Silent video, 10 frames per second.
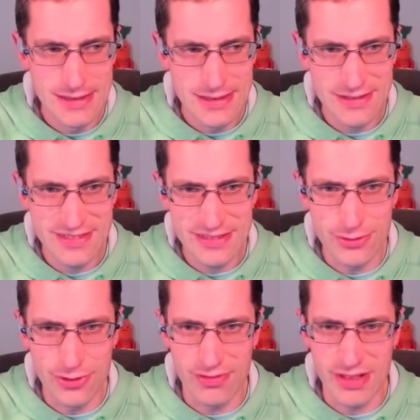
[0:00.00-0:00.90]
Still
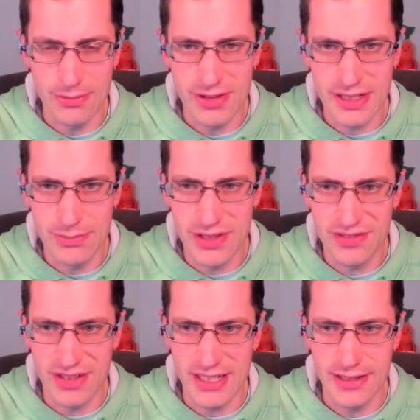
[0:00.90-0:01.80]
not really working
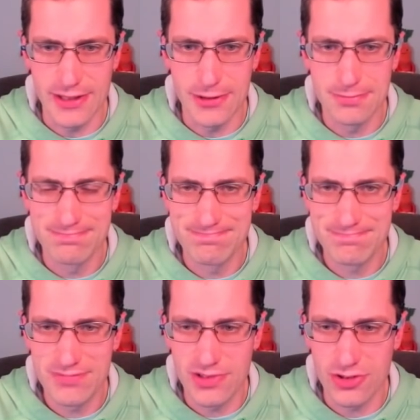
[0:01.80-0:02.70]
perfectly though,
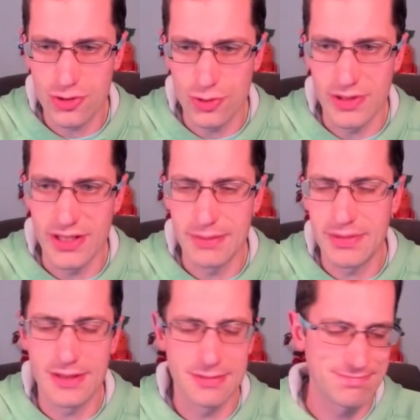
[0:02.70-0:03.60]
not sure why,
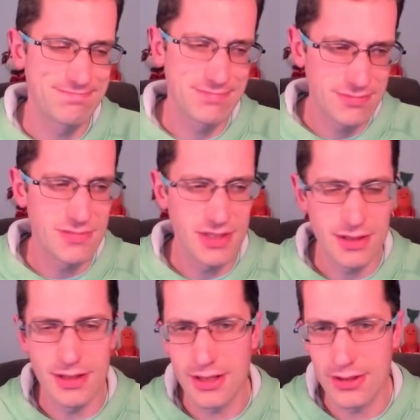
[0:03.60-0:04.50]
but
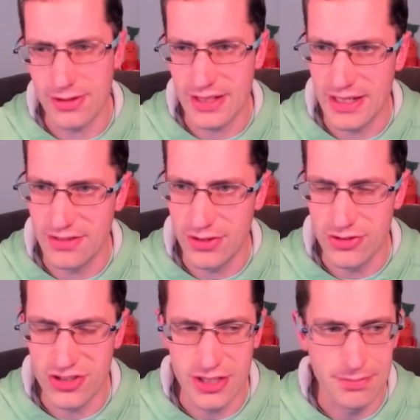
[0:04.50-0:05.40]
I'll look at that in the
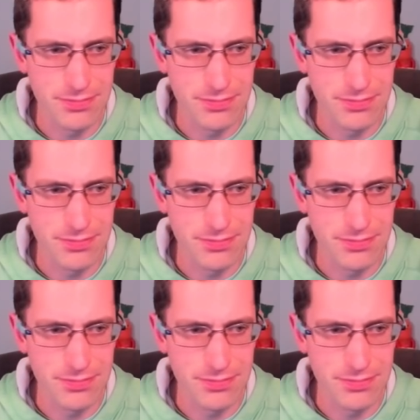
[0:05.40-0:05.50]
future.